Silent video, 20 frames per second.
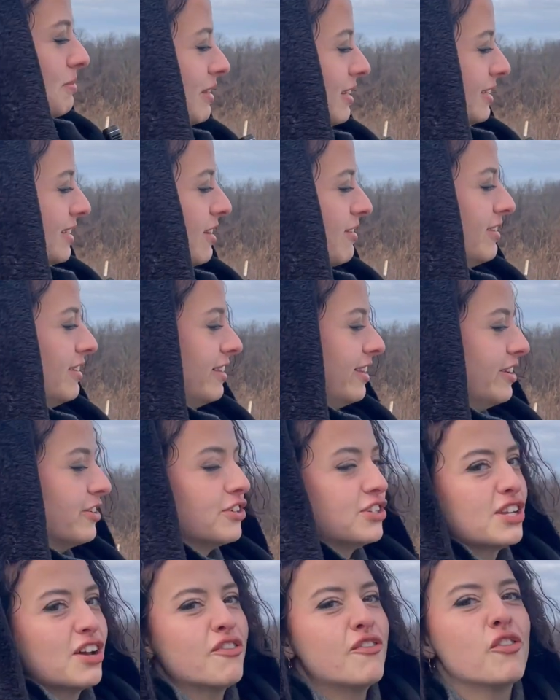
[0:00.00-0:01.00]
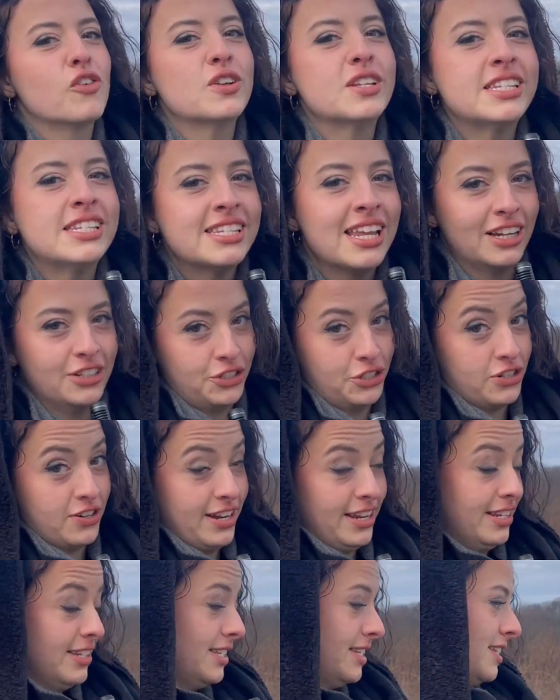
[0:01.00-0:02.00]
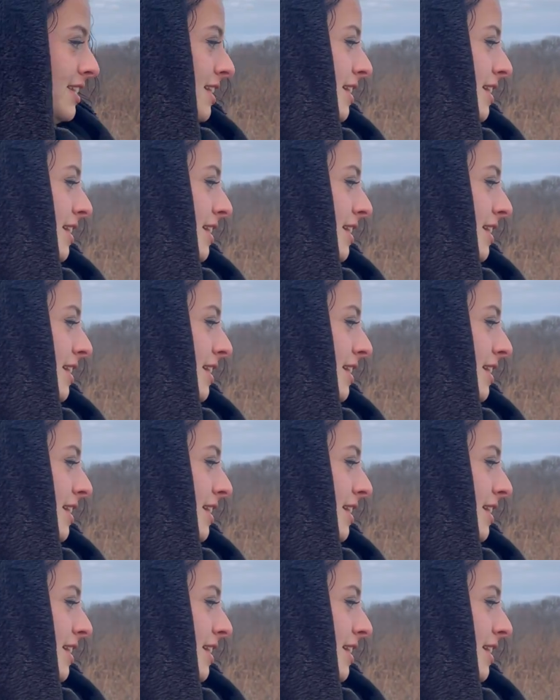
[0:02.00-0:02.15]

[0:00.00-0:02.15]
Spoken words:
military leaders for centuries.